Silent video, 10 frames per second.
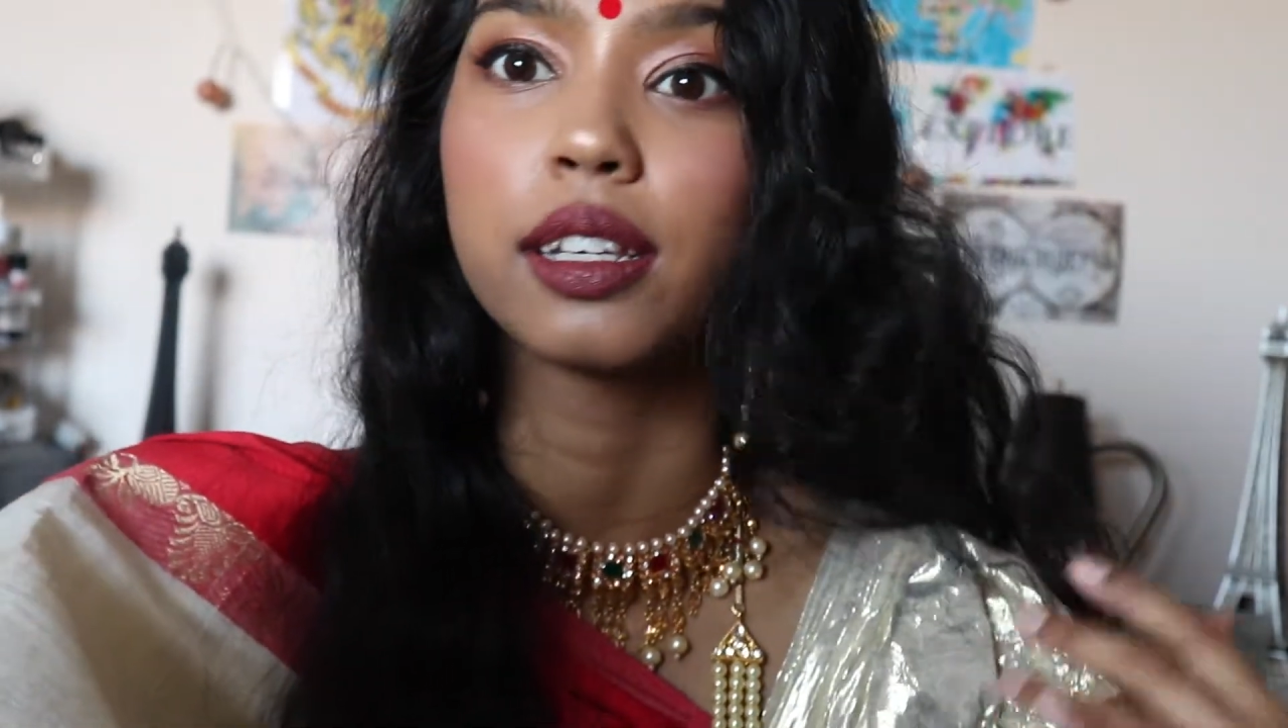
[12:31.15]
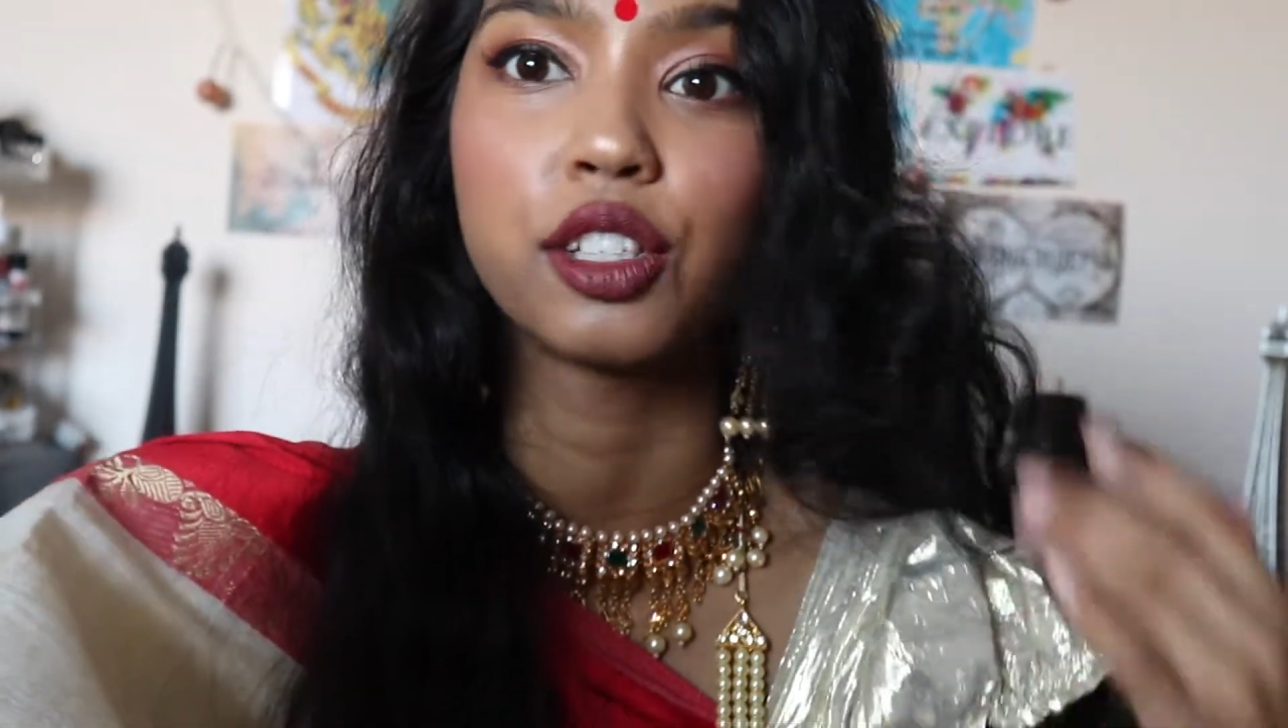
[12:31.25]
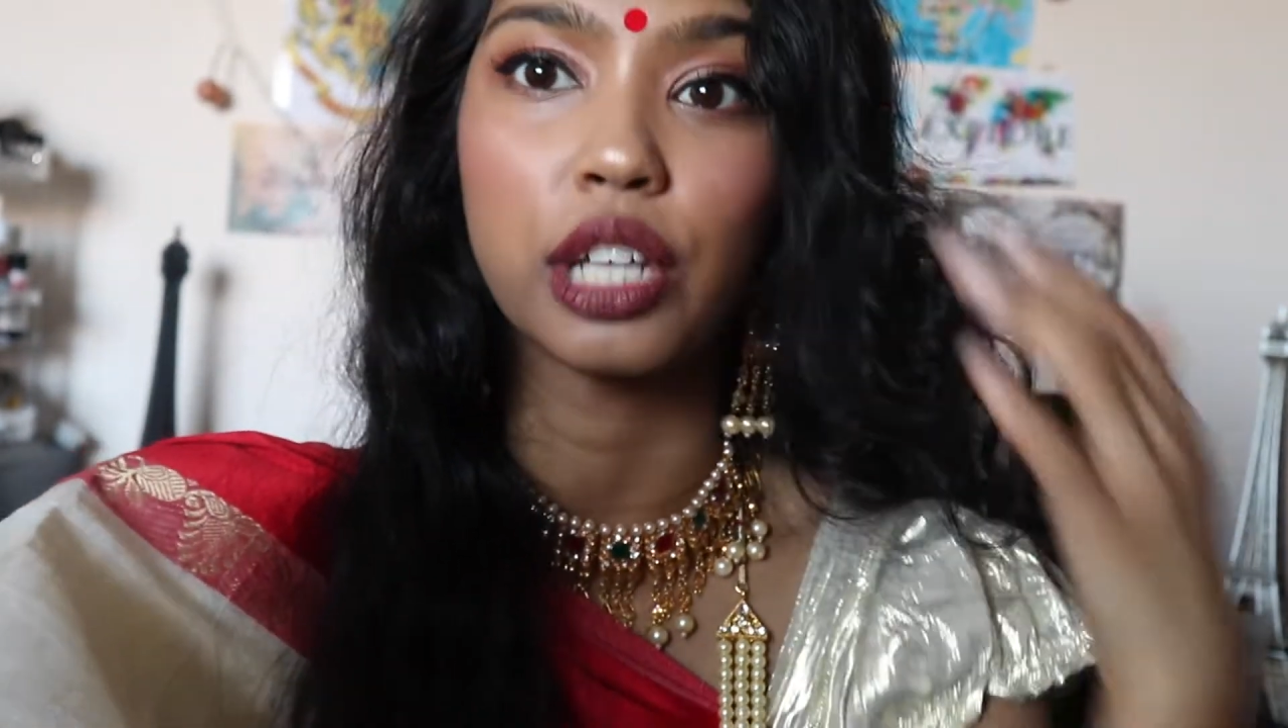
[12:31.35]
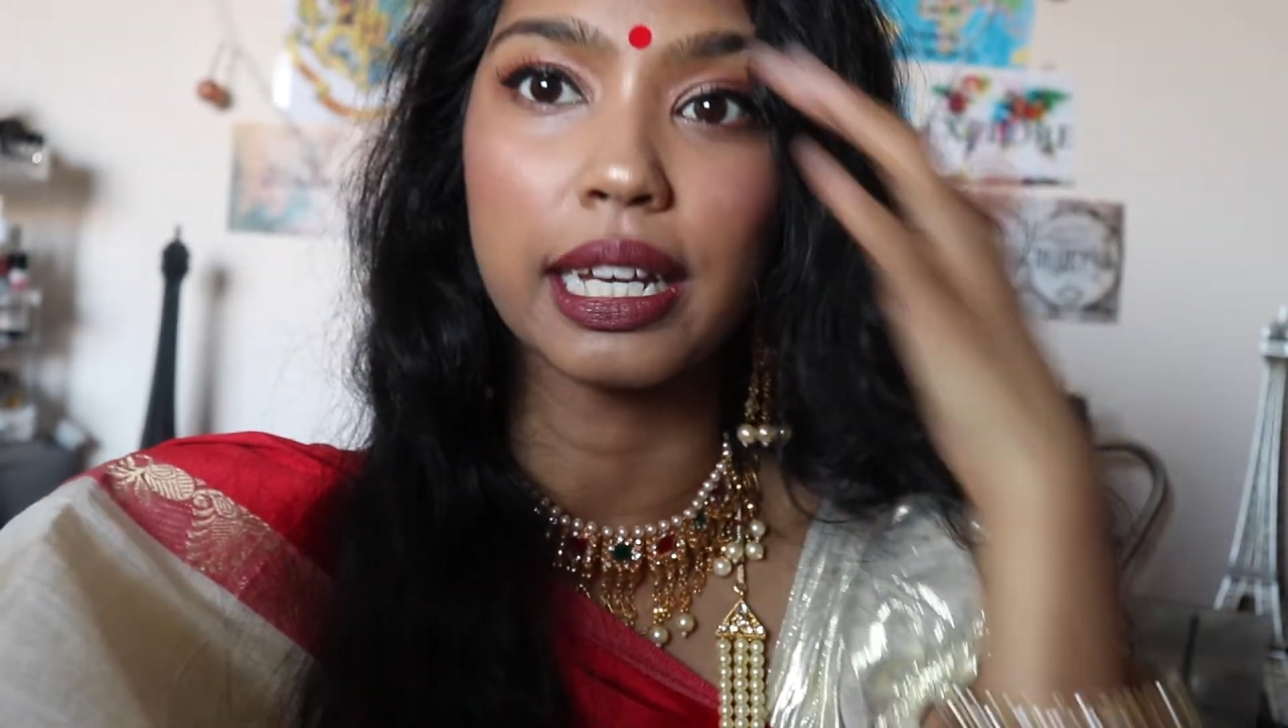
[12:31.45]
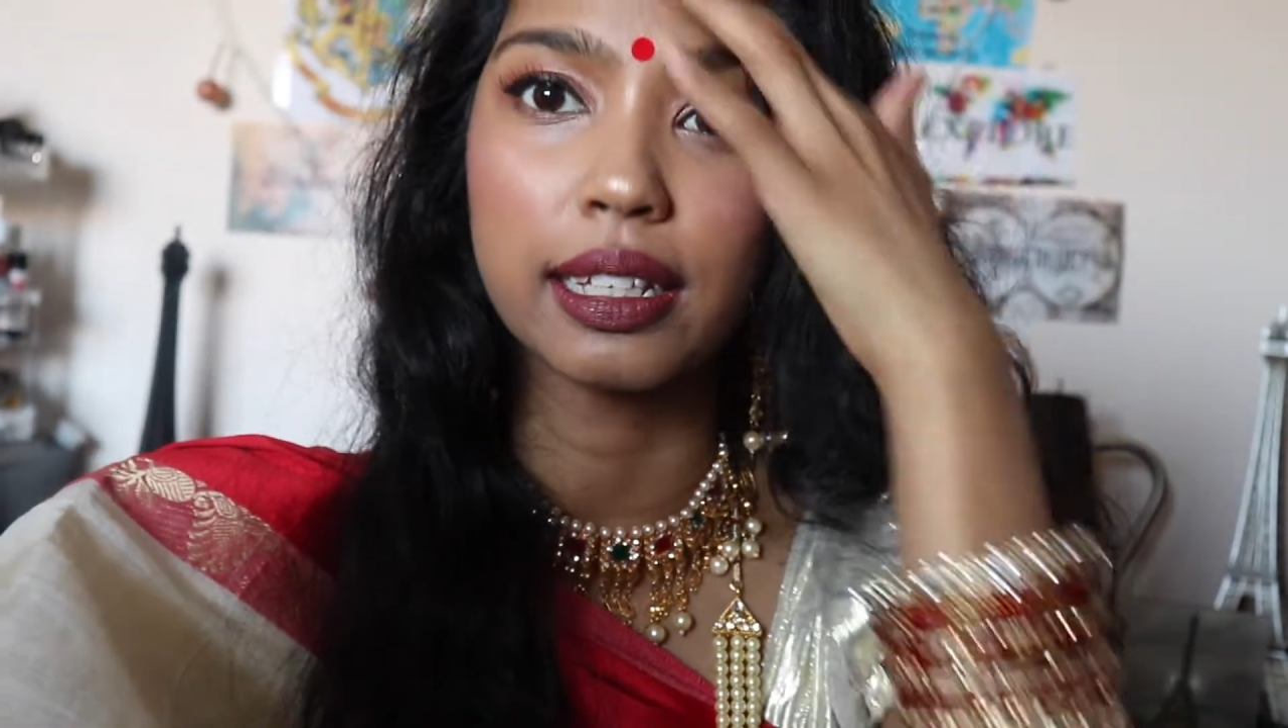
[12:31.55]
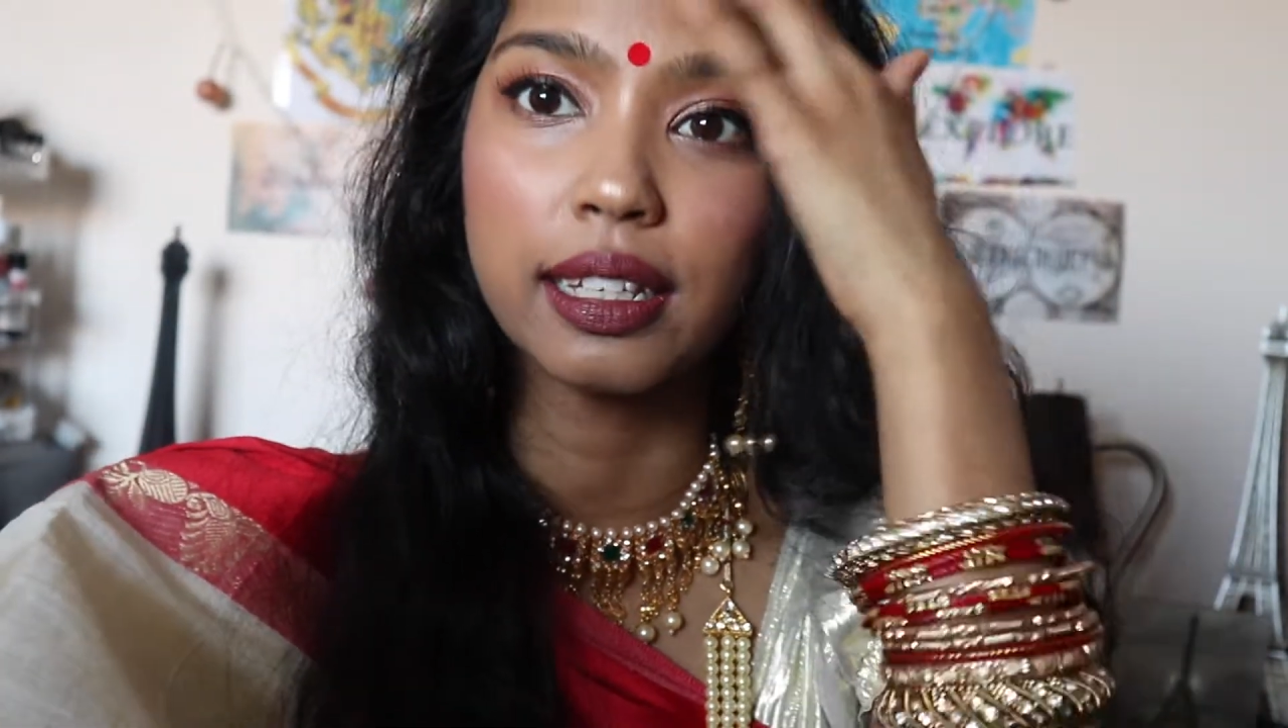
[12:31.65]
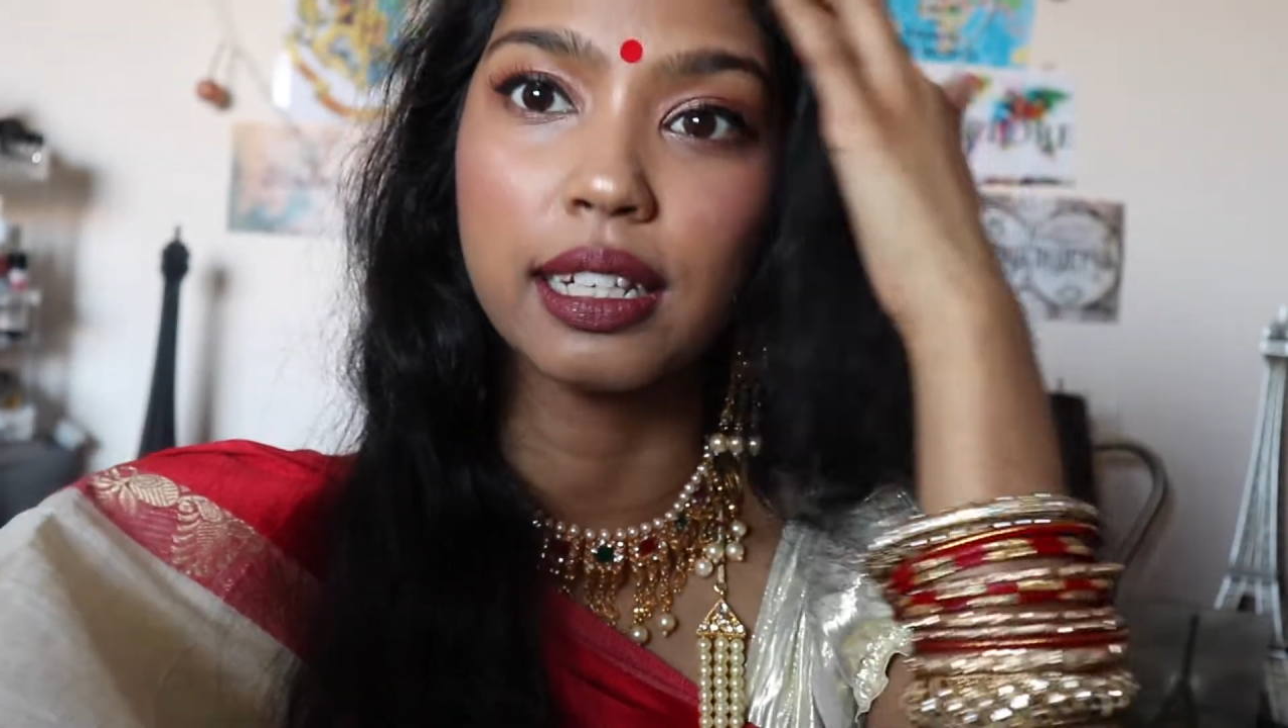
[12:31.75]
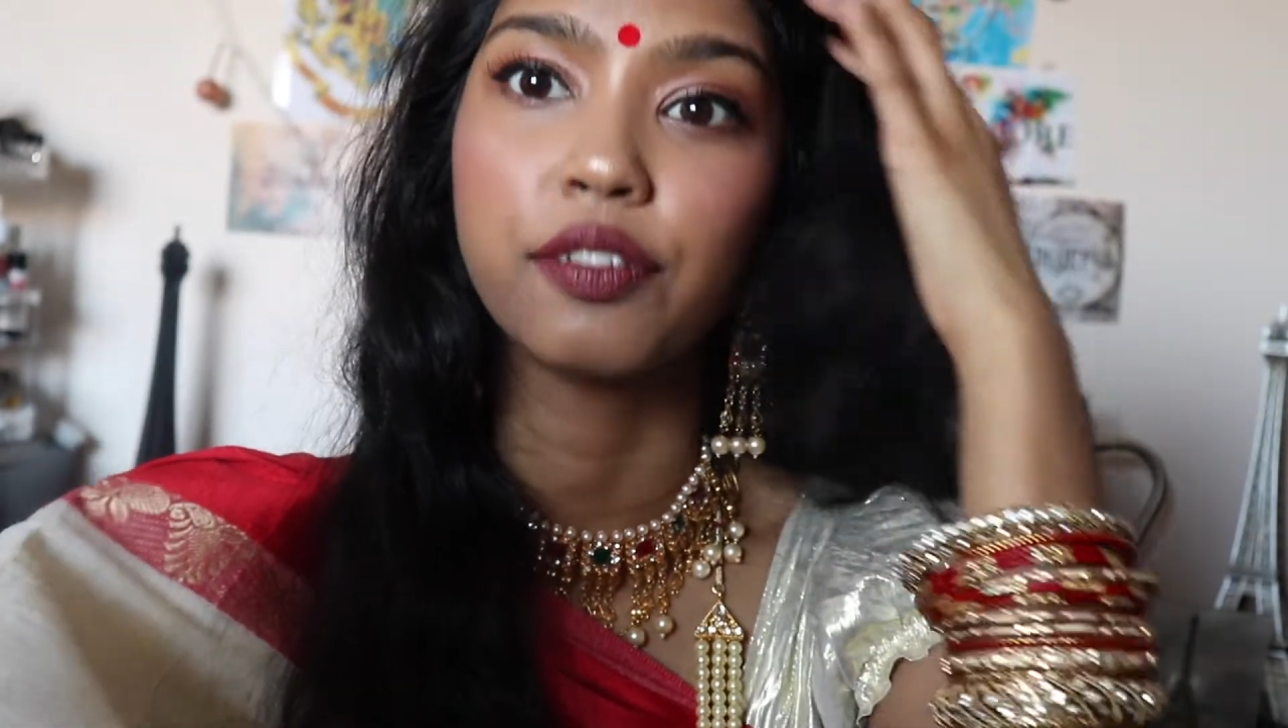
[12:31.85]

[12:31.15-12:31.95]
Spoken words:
Jacqueline